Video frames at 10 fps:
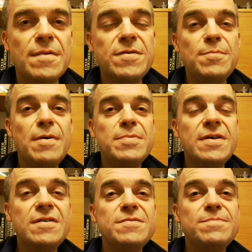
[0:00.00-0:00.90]
As you probably
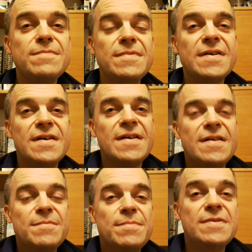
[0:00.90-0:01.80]
heard
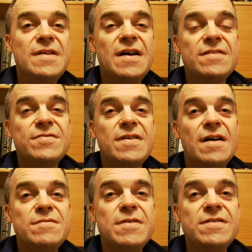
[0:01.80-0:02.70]
in the last
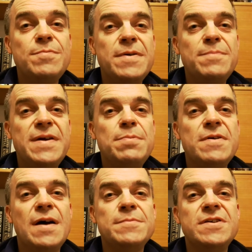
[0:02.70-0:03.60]
couple of weeks, there's been
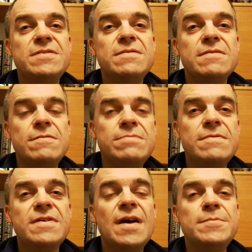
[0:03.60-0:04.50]
people coming
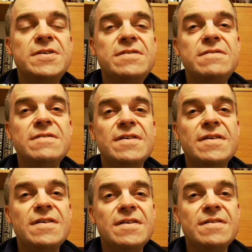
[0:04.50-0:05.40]
in, coming in
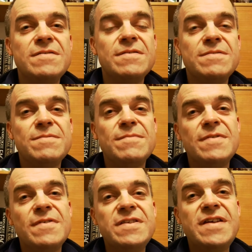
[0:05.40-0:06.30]

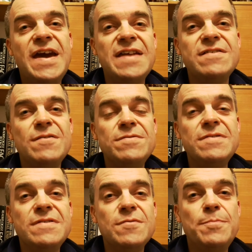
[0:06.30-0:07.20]
in Kent
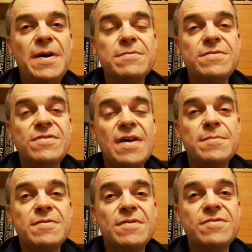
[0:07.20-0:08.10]
on little boats
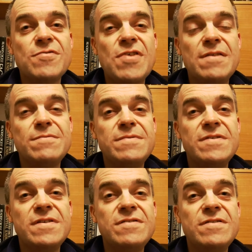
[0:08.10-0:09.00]
coming across the channel
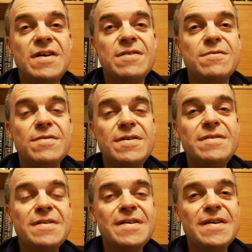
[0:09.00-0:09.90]
in, into
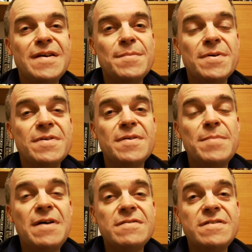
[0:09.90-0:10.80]
Dover. But
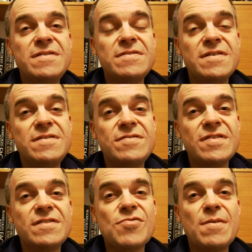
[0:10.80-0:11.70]
apparently these
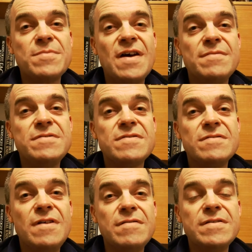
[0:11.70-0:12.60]
six jumped out of a
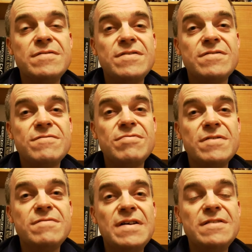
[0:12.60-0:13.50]
lorry and
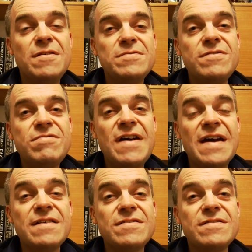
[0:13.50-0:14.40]
tried to run along the
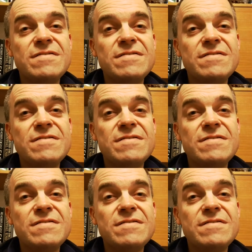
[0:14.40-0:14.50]
tracks.